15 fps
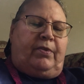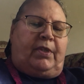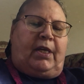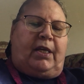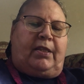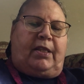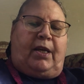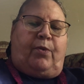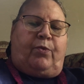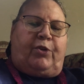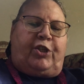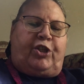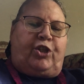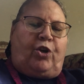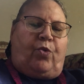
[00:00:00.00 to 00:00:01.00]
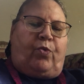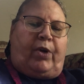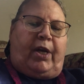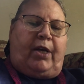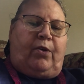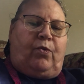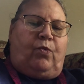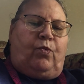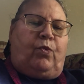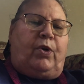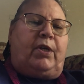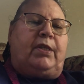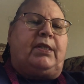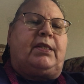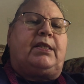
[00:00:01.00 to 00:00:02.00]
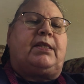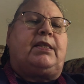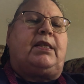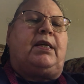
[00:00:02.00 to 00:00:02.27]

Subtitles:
that they were showing was